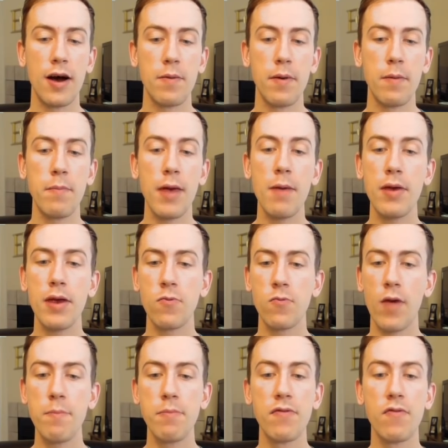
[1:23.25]
maybe
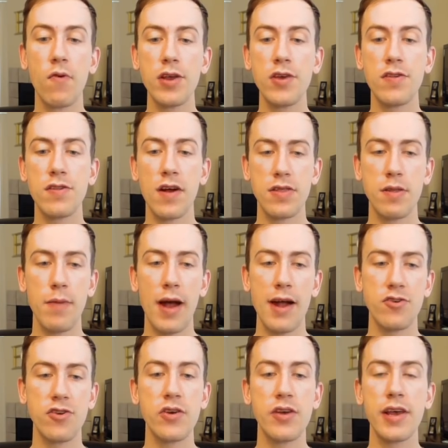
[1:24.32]
right before you start the
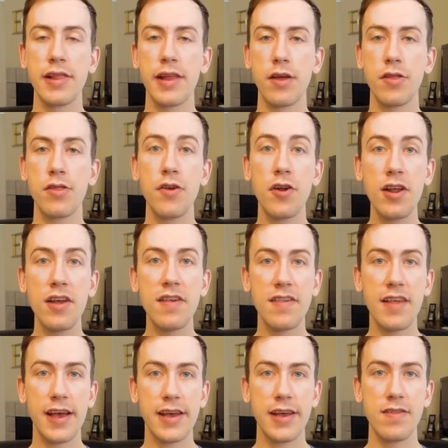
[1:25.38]
match, you get like 30
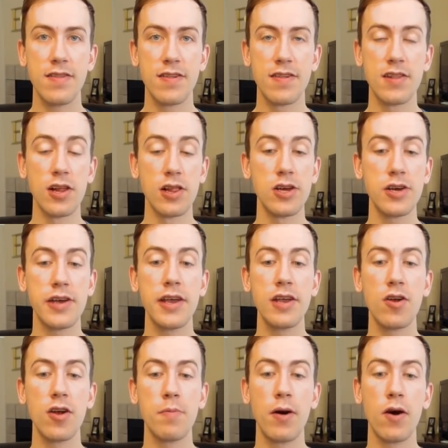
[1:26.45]
seconds to look at
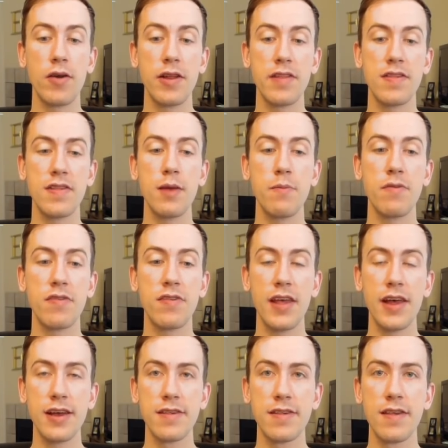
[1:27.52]
your opponent's team of
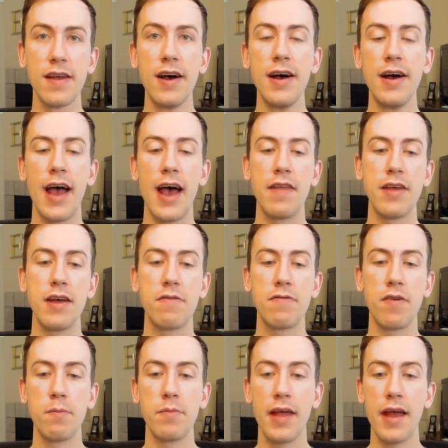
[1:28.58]
6, and then
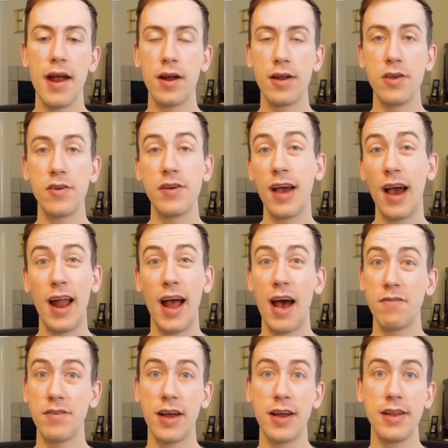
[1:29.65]
from there you can kind of
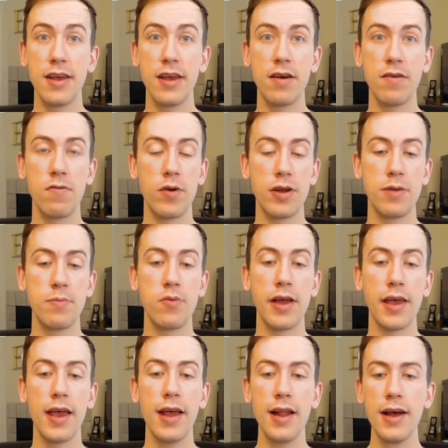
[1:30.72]
have an idea of what to bring
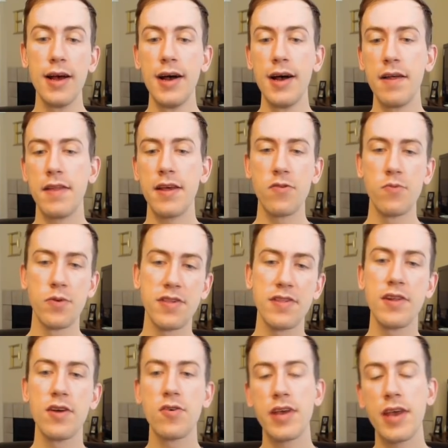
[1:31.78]
in. This will
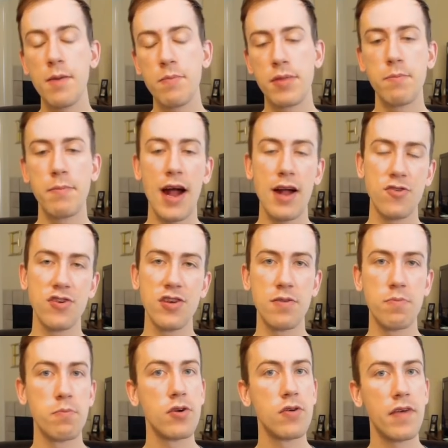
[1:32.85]
still keep the matches
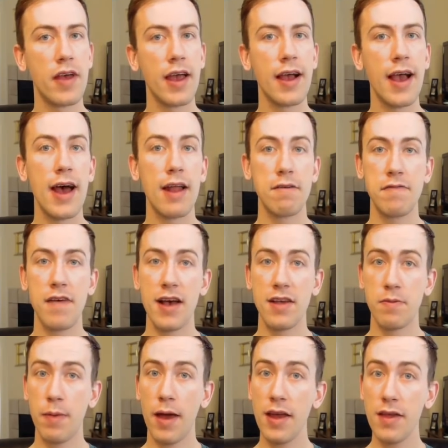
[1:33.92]
moving at a
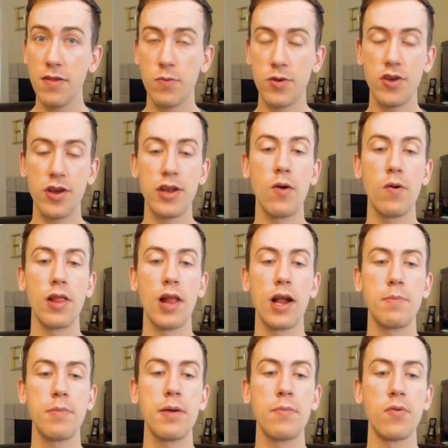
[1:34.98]
fast pace, which I know a lot
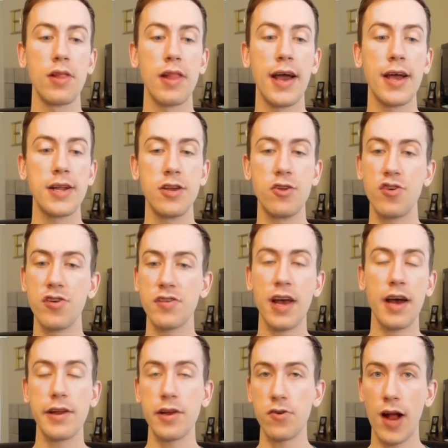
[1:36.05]
of people like to just
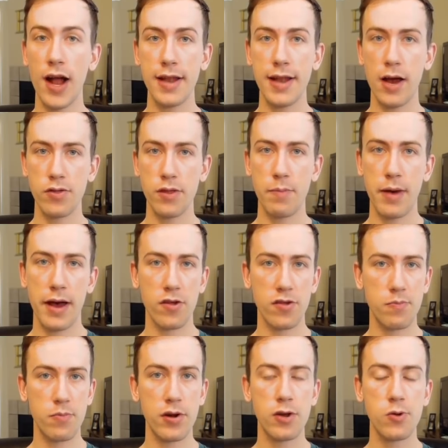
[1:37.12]
kind of grind out the battles
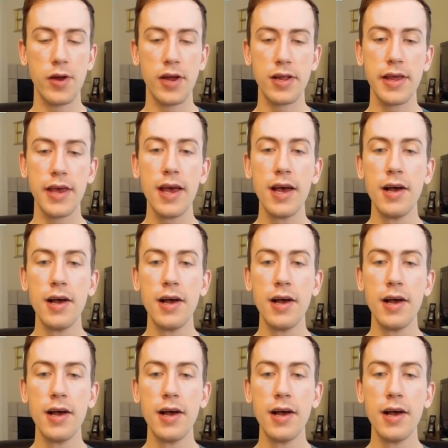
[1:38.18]
pretty quickly,